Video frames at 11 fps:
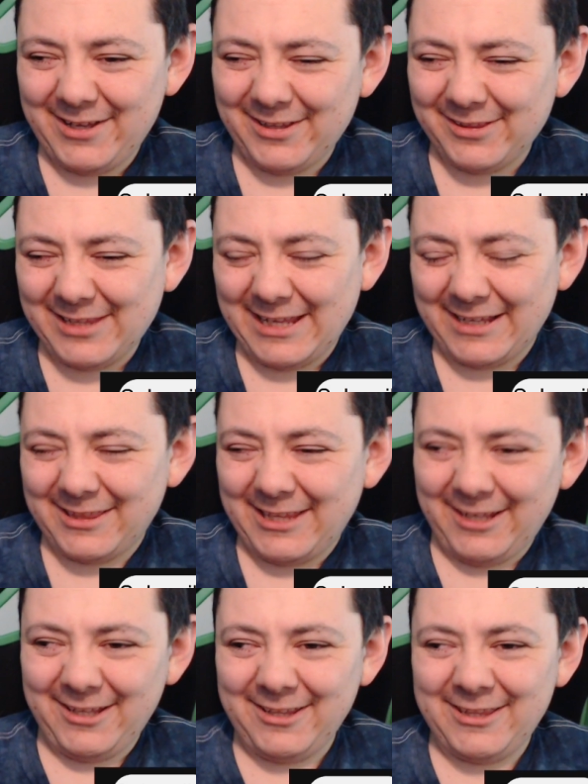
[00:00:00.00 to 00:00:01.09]
like,
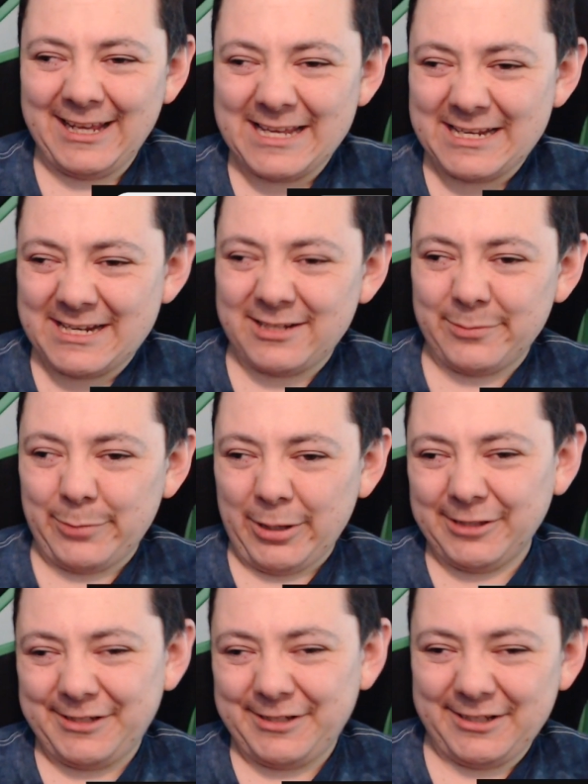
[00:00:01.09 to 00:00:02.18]
they get into
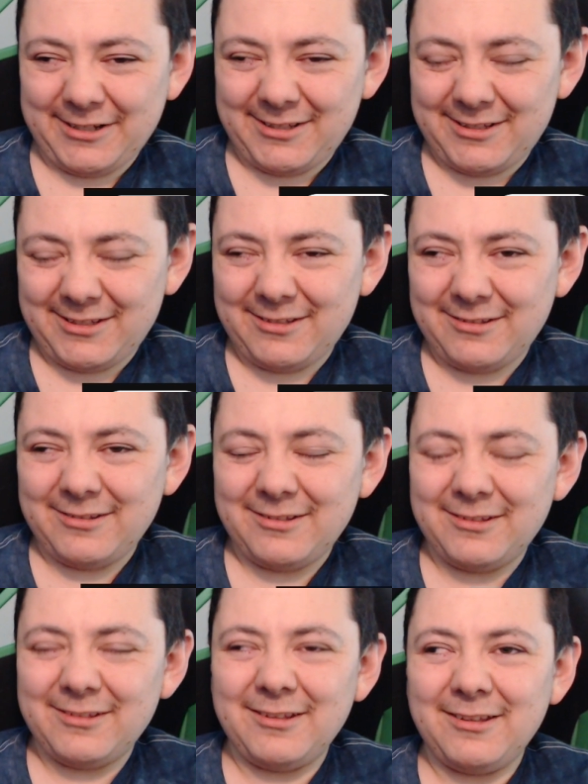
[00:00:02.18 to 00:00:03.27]
politics.
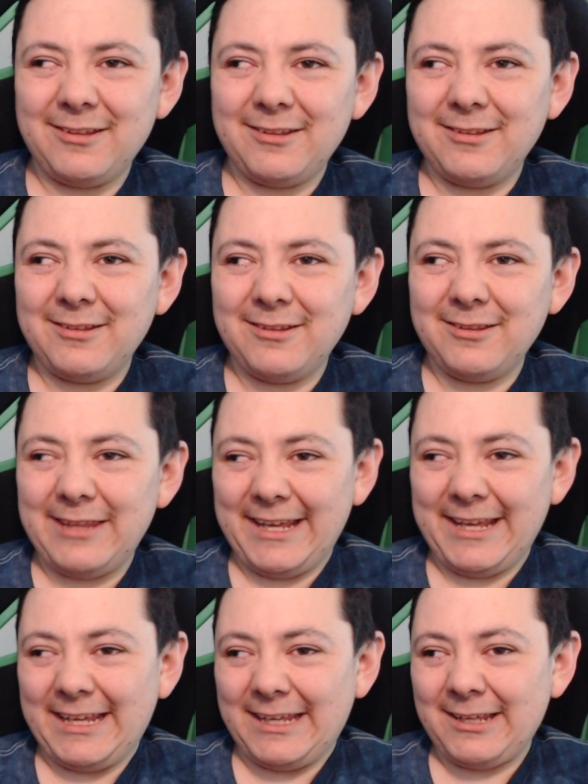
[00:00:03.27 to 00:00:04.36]

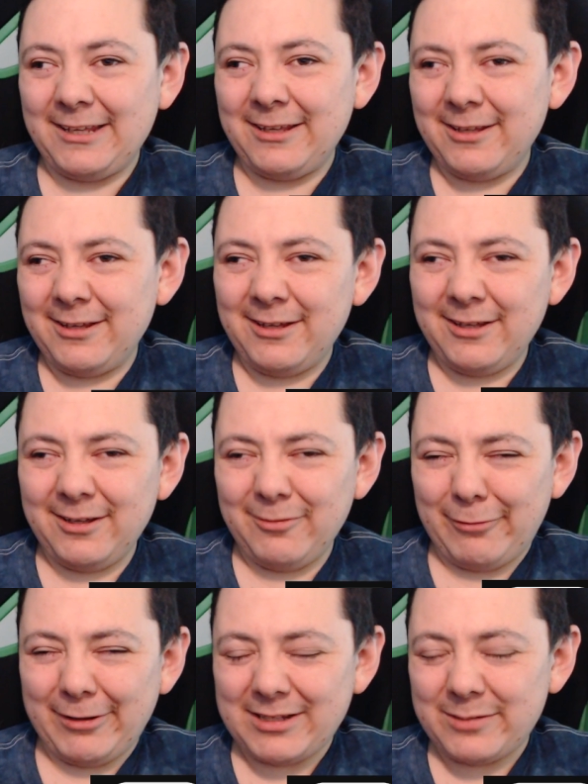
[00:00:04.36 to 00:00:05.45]
They
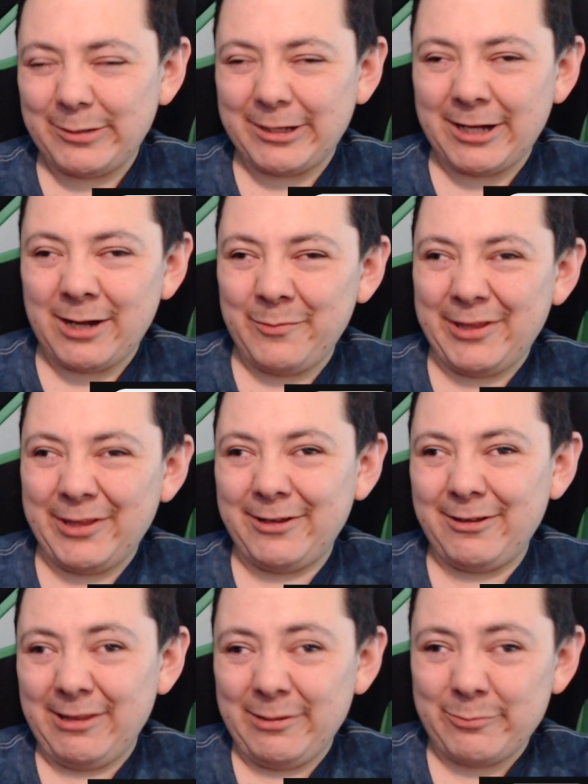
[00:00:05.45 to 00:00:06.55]
want to become
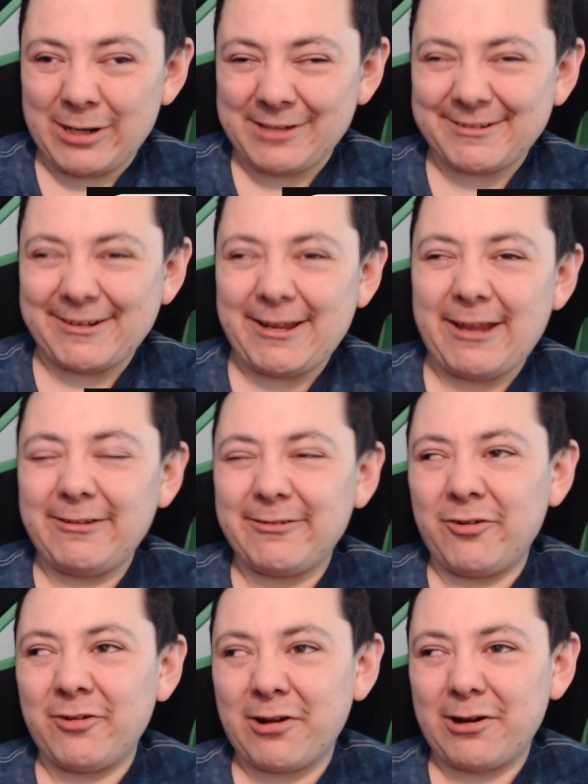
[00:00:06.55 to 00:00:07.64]
the president
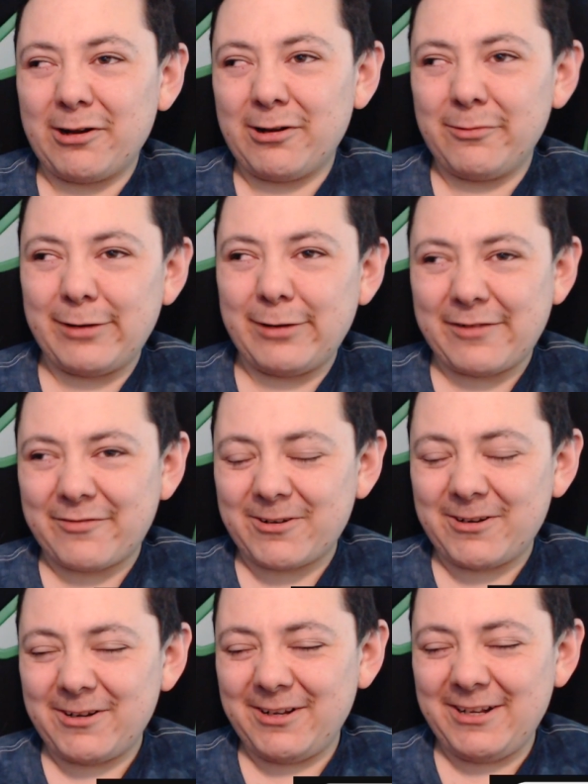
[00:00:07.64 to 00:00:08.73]
or whatever.
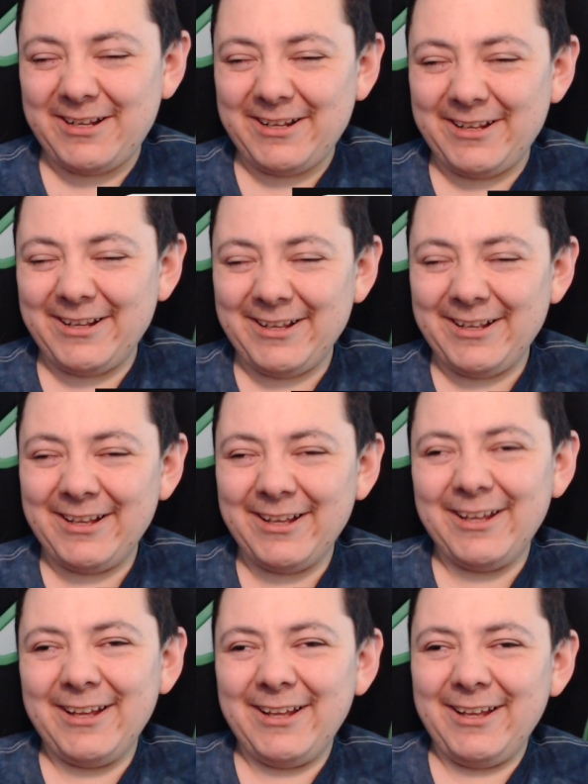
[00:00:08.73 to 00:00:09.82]

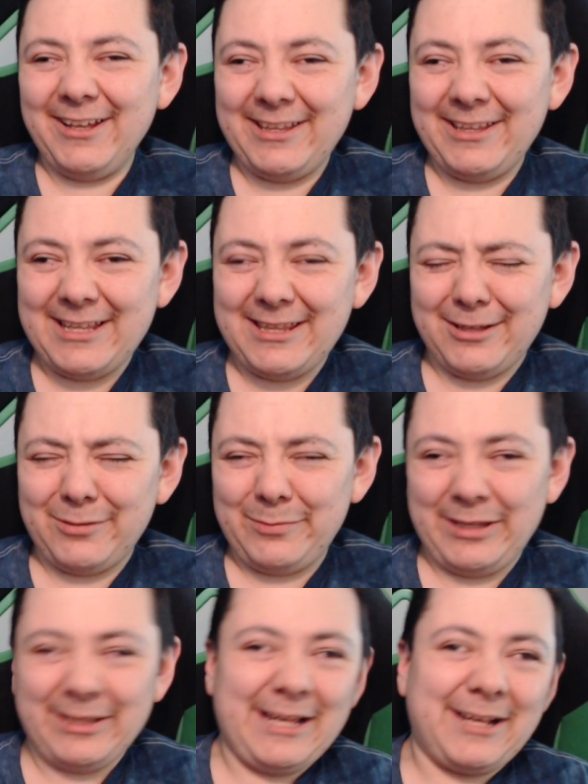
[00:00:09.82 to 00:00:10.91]
And then they'll
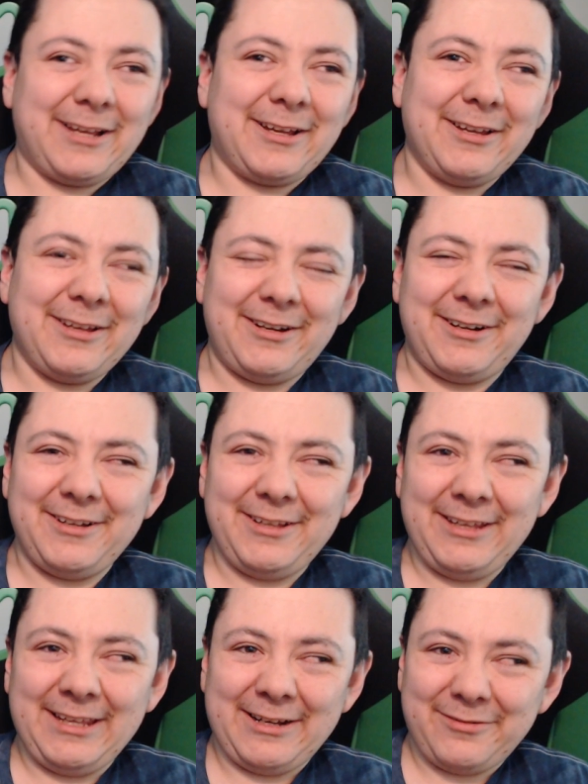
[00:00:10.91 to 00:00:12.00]
be like,
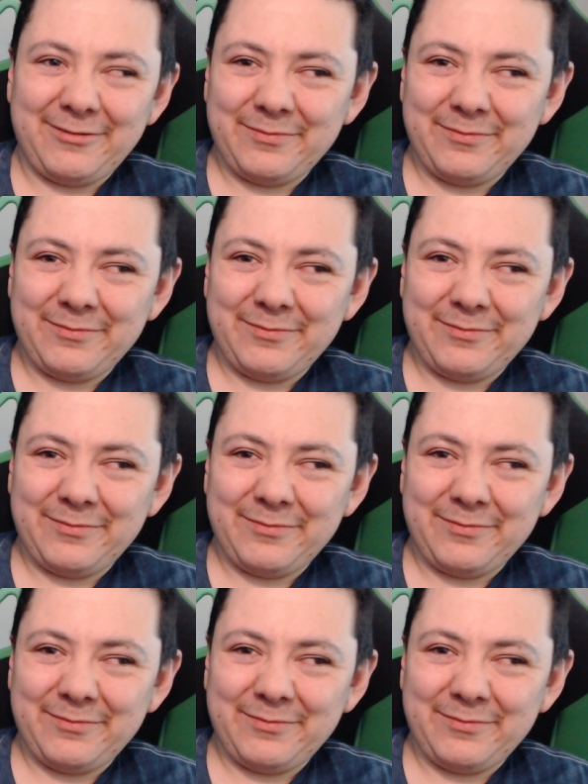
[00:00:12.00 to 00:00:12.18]
you know,